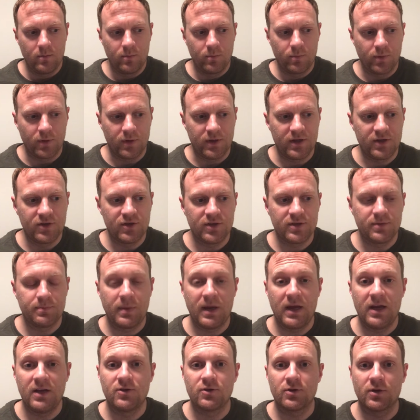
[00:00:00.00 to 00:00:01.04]
Prodigious
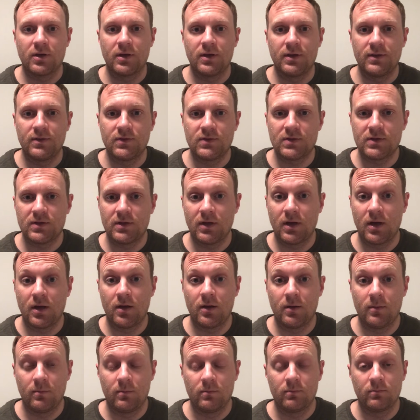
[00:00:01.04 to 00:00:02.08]
patrons
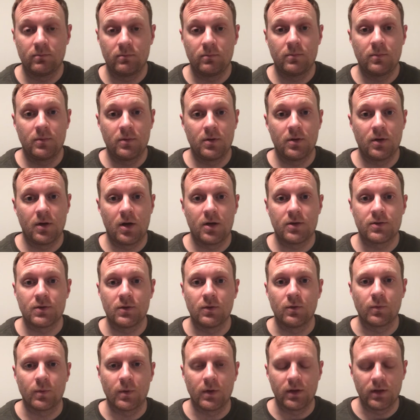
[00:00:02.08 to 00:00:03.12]
could also
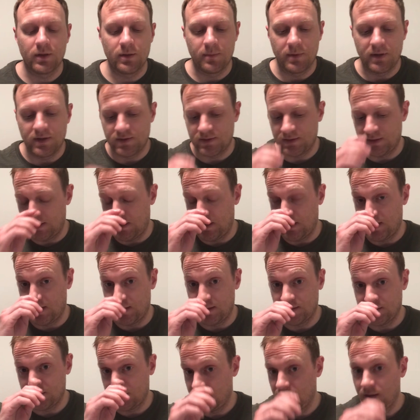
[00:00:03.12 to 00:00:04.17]
really be seen
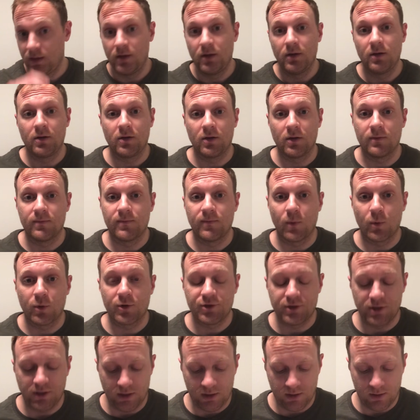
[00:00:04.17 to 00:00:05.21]
as good
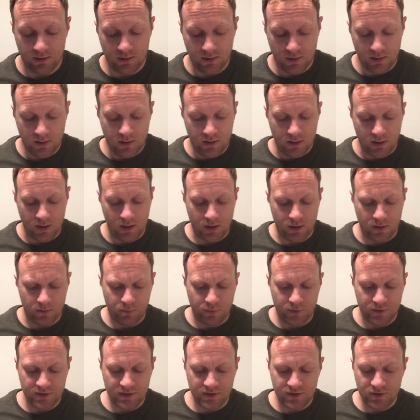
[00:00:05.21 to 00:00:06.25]
fortune.
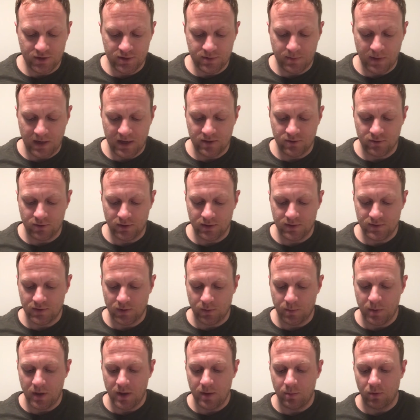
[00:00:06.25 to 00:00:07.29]
Prodigious patrons are
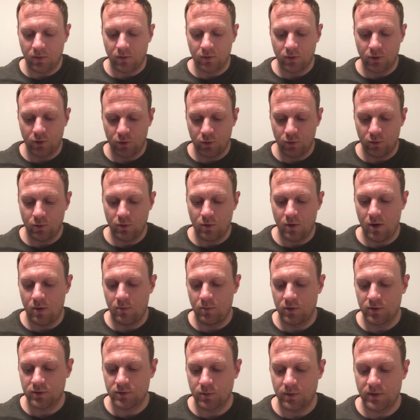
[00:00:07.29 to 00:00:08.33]
people who,
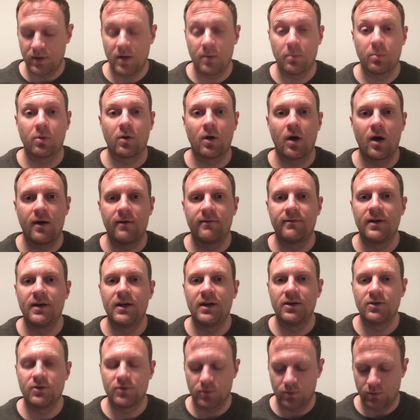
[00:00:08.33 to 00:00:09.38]
almost with a
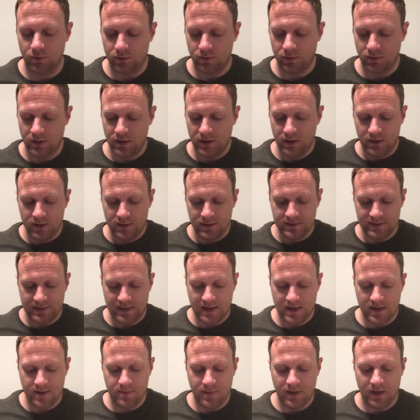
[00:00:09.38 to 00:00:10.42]
providential
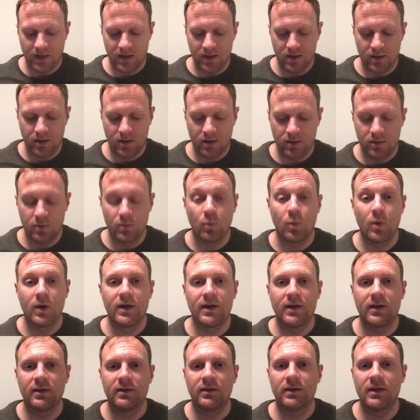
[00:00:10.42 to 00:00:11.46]
timing and
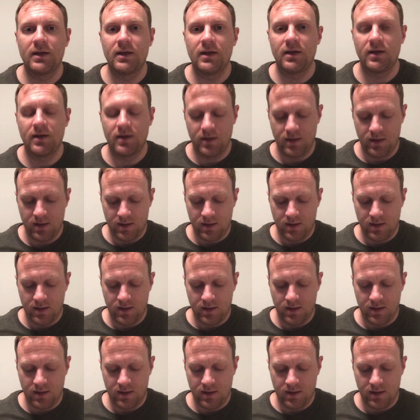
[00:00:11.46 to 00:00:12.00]
unwittingly